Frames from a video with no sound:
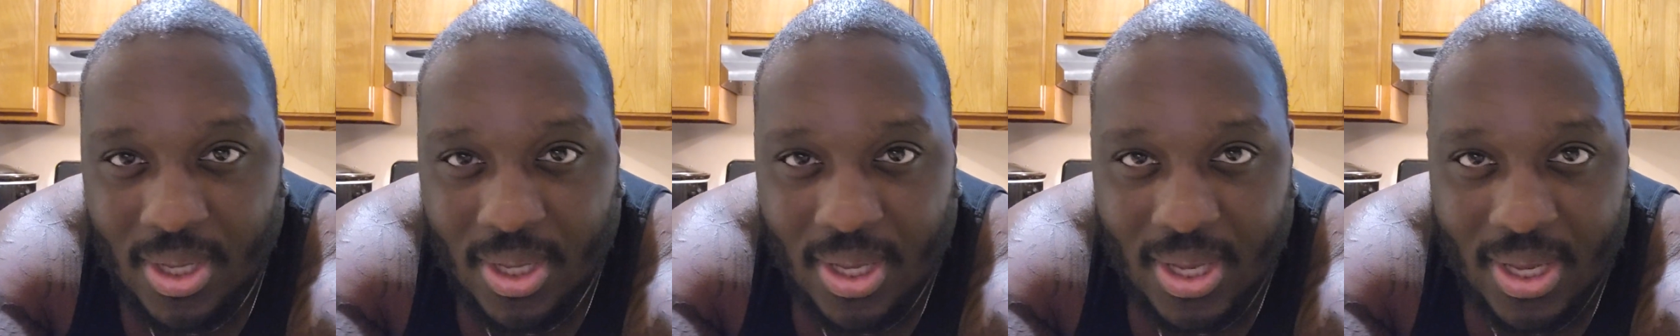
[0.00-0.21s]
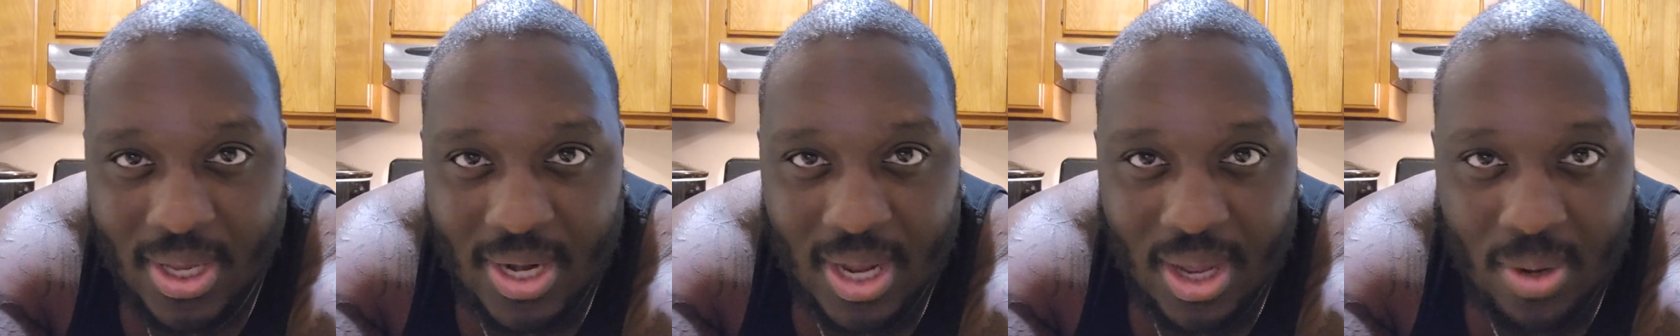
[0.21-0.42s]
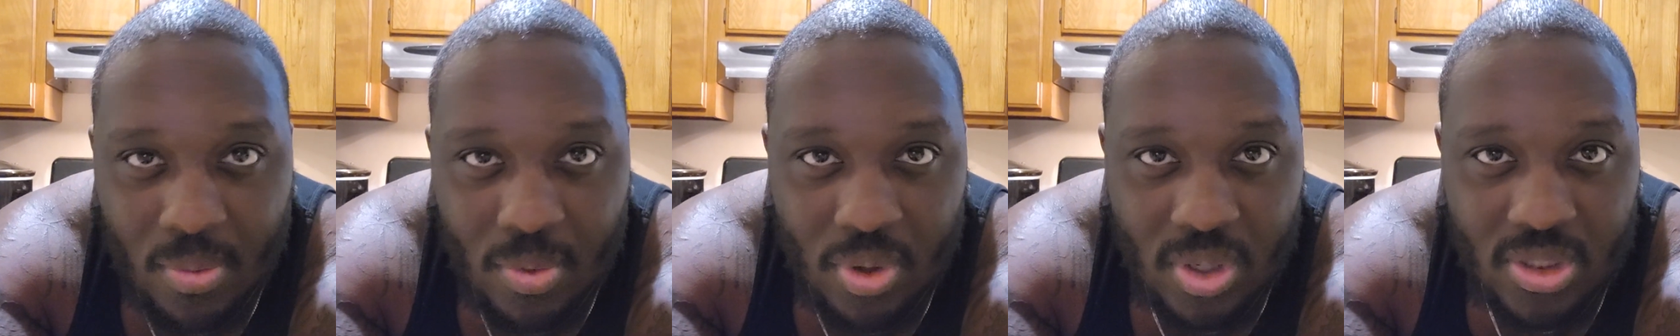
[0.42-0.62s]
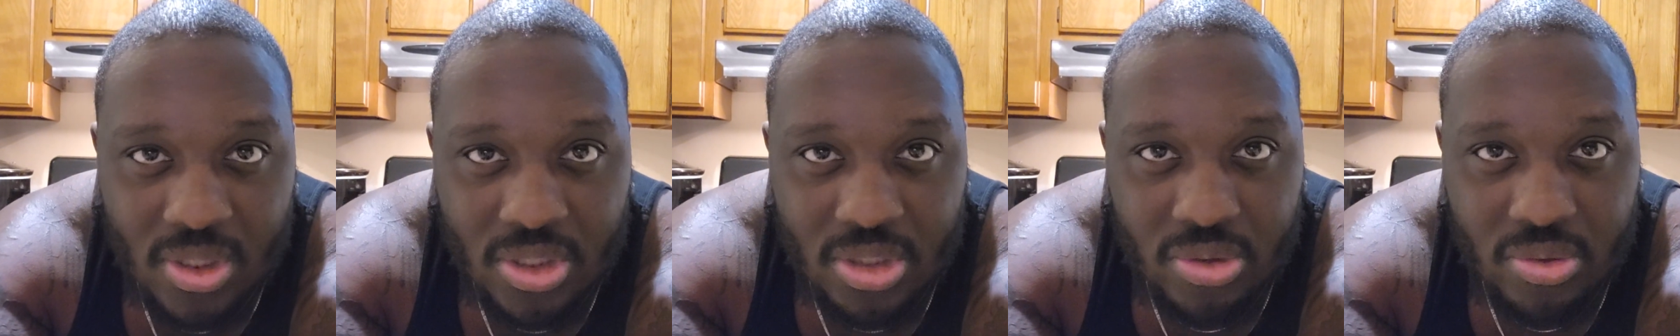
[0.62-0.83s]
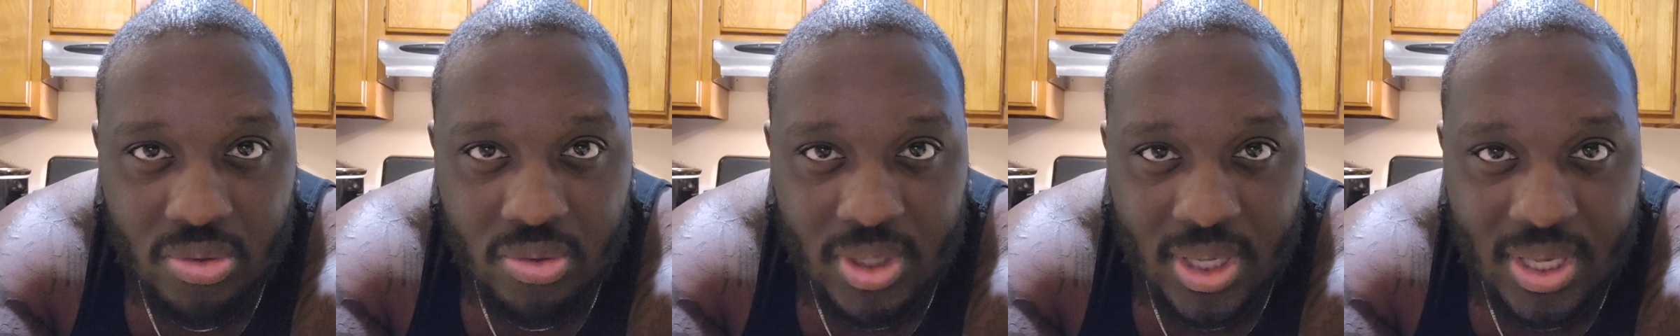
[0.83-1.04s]
And I want
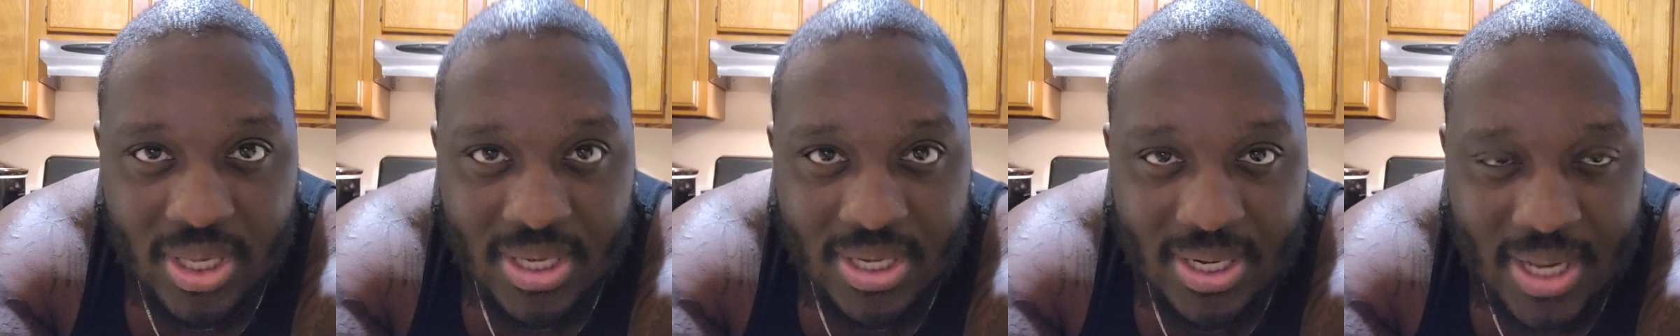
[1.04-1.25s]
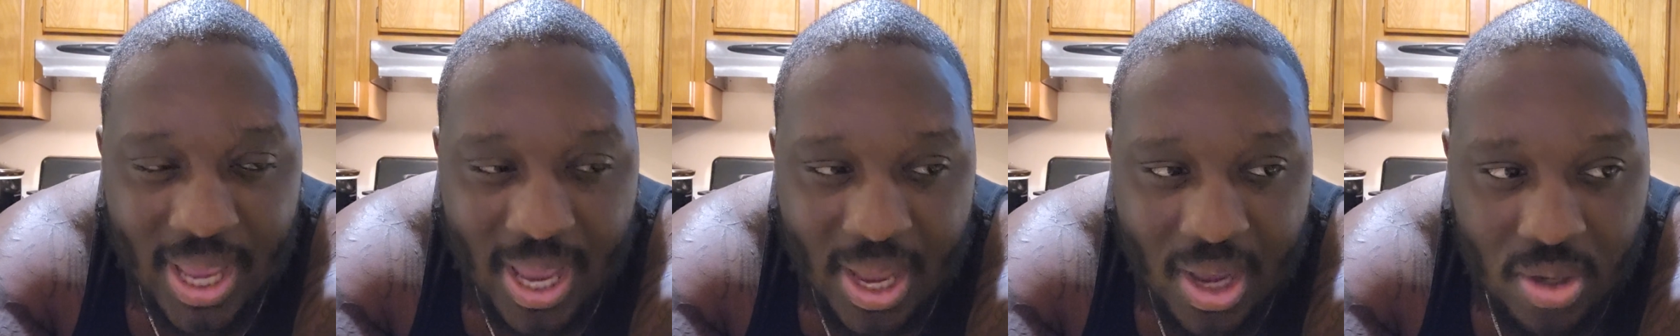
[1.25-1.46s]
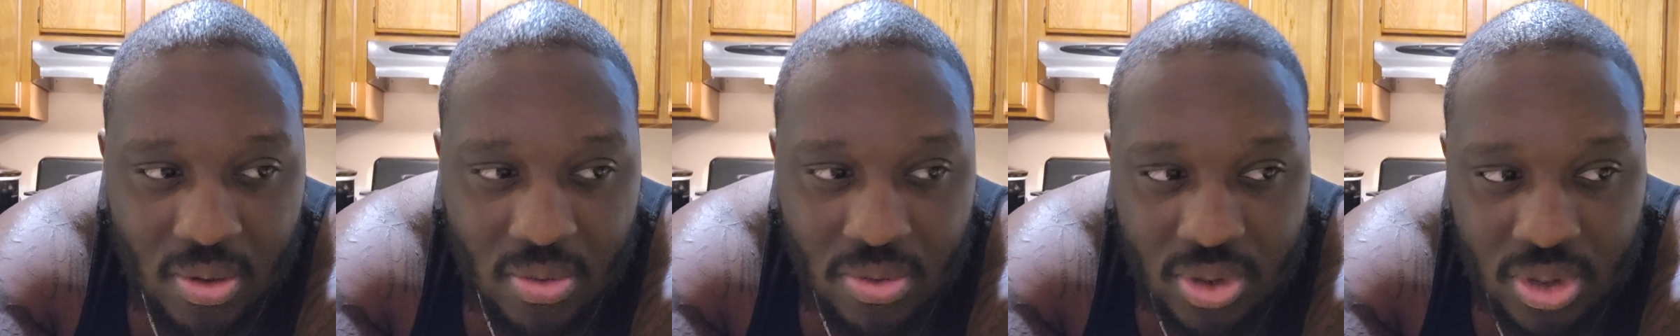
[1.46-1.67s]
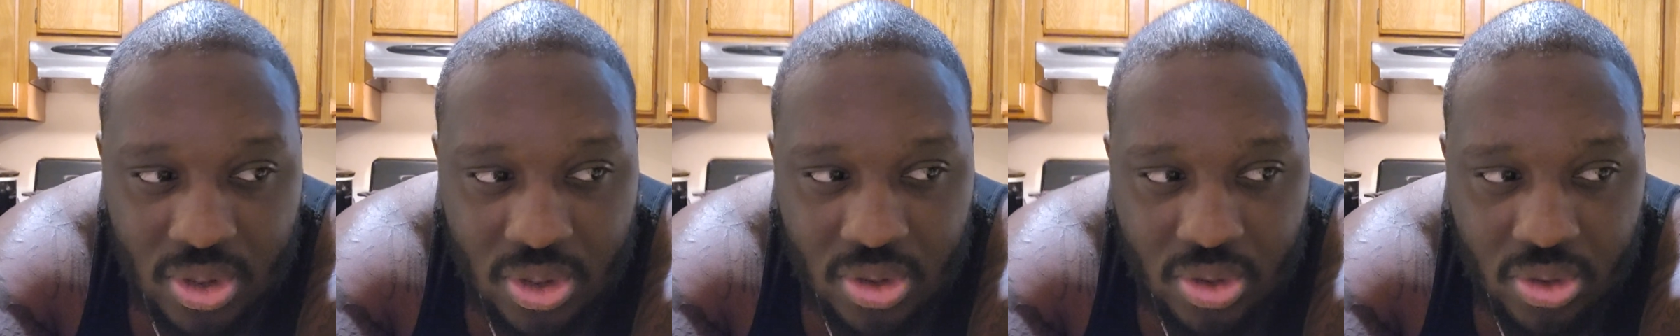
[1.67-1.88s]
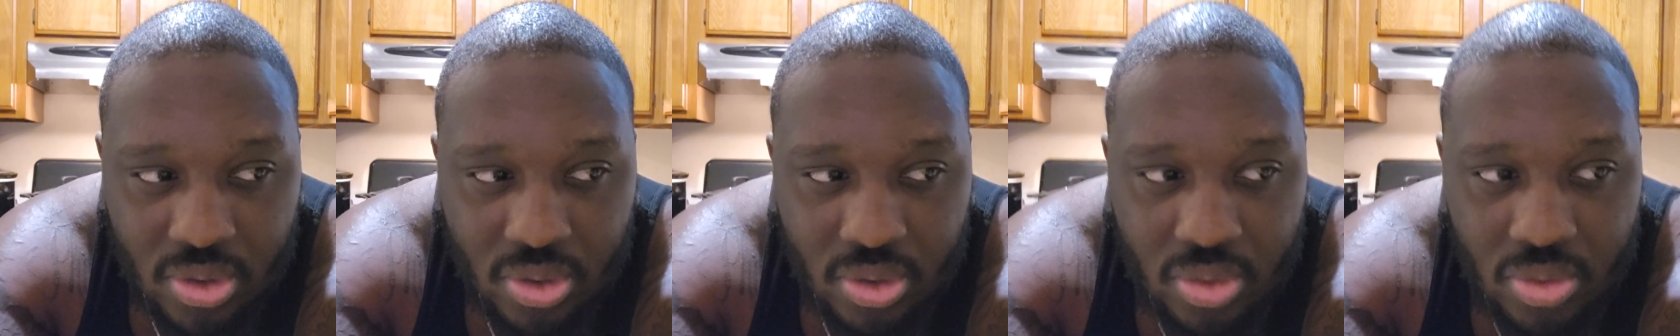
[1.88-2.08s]
to get down
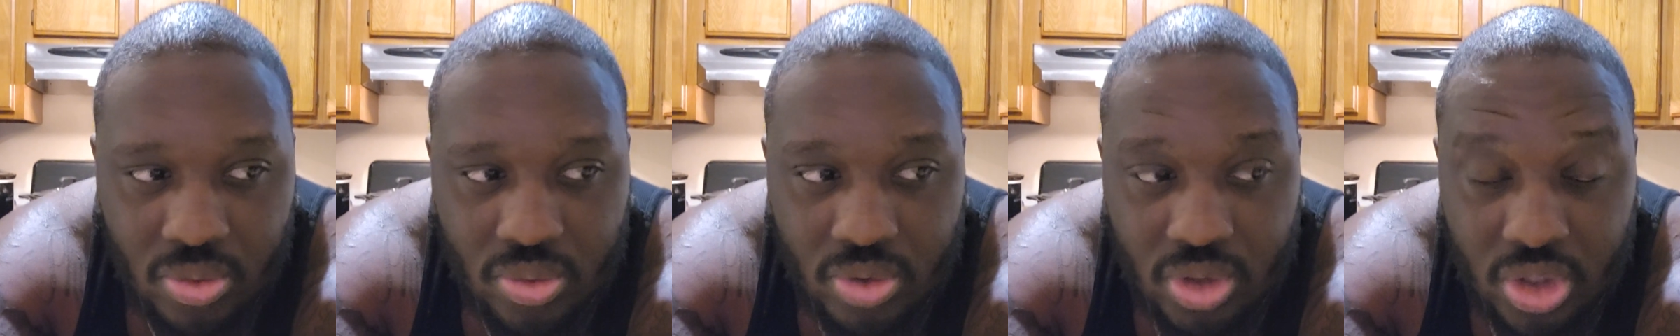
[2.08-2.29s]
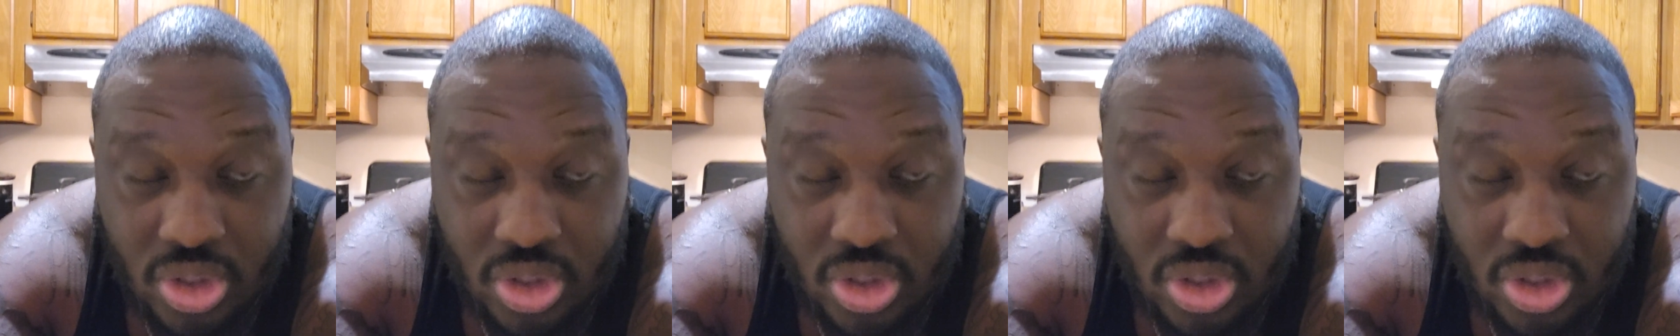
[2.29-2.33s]
to